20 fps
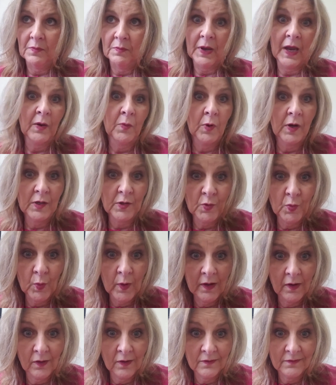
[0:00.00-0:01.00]
pay what you
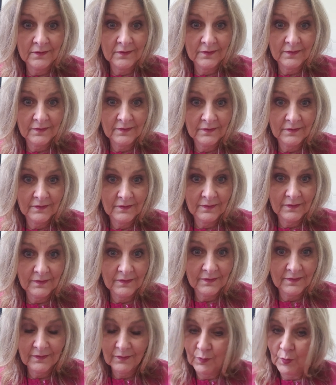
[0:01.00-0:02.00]
will,
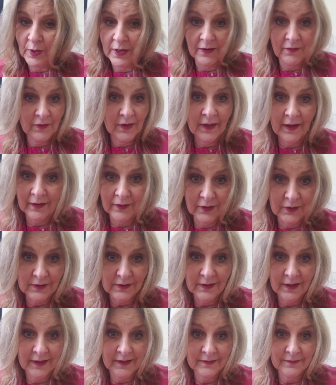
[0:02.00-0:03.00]
whatever that
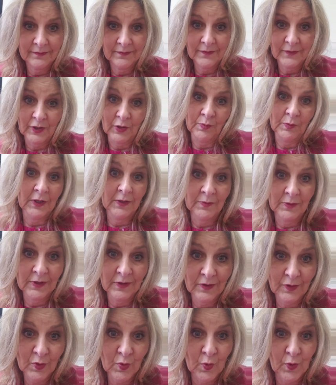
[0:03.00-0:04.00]
looks like. Sometimes
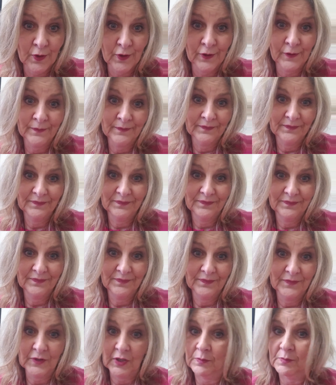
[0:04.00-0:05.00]
it's a quarter,
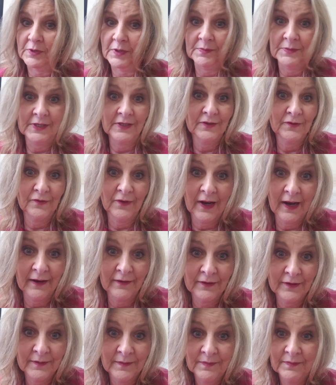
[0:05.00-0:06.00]
sometimes it's $5,
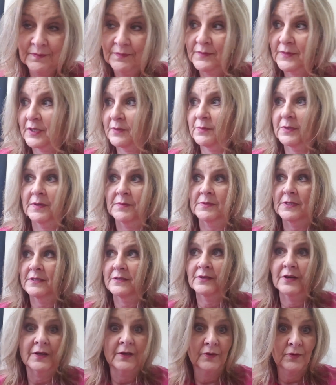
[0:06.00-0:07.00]
sometimes
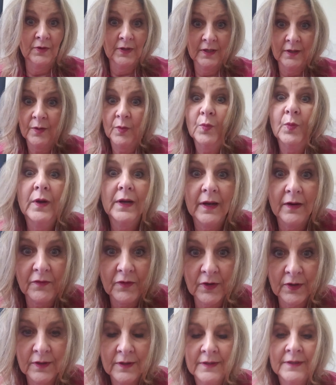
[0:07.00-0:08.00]
it's $100,
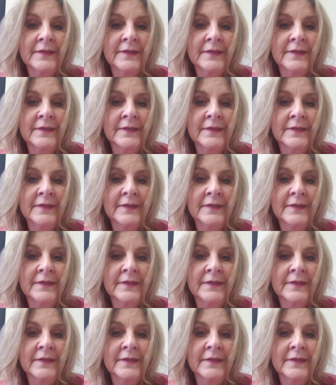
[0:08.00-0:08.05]
whatever.